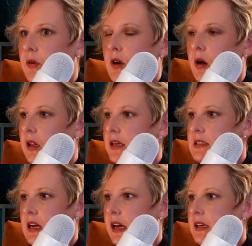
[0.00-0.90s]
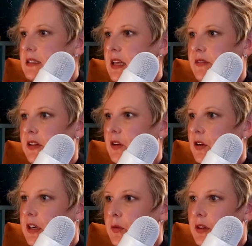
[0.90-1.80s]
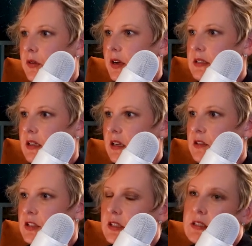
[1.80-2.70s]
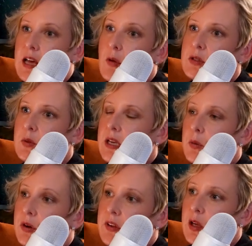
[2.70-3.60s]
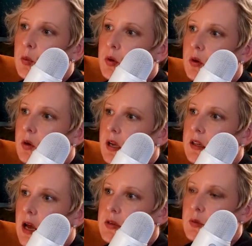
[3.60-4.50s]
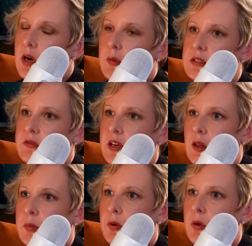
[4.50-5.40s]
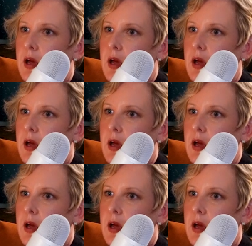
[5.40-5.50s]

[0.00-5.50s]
call last night at 7:30 with a resident just because that was when they were available and that was when I was available.